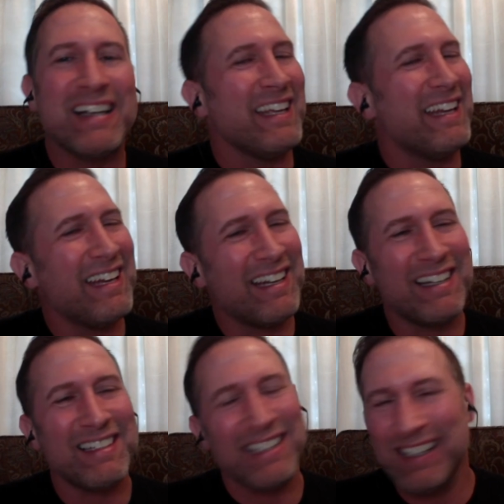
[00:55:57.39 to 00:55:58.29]

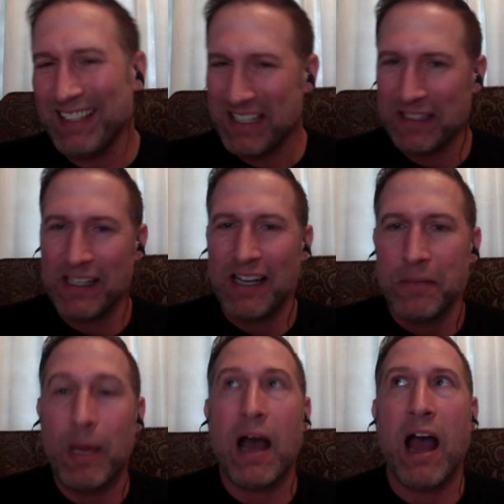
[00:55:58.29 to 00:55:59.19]
Yeah.
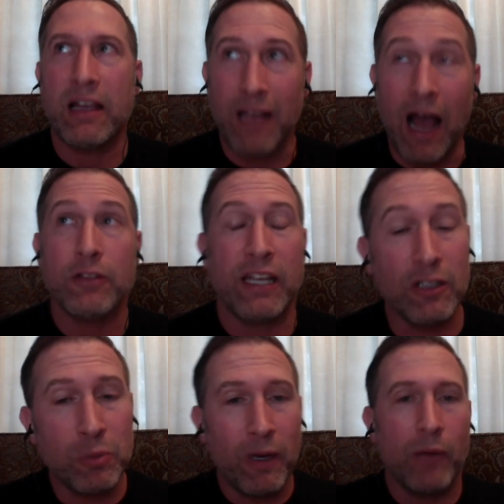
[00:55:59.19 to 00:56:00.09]

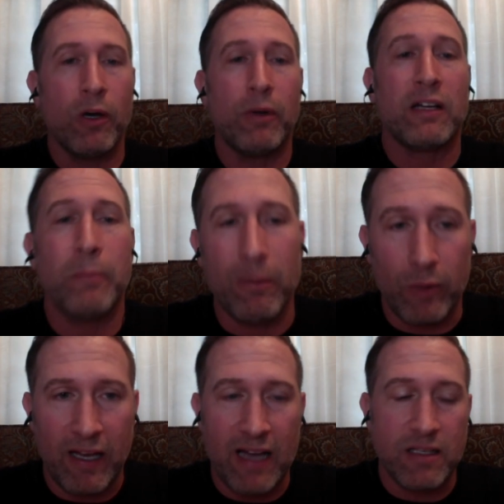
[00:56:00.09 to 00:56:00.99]
Here's what I will
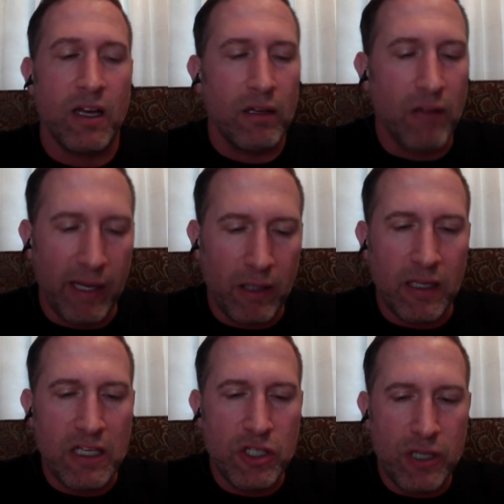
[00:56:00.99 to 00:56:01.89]
recommend, guys. Like,
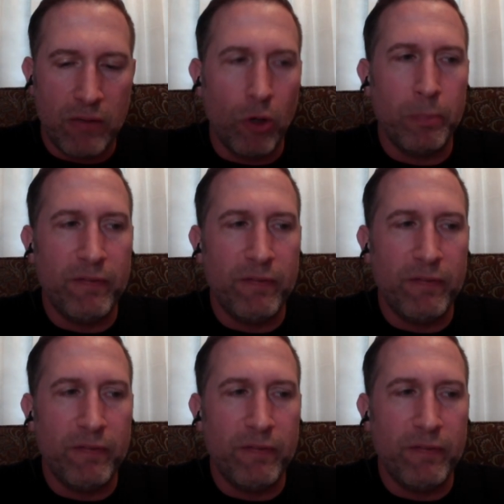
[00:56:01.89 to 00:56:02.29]
in general, be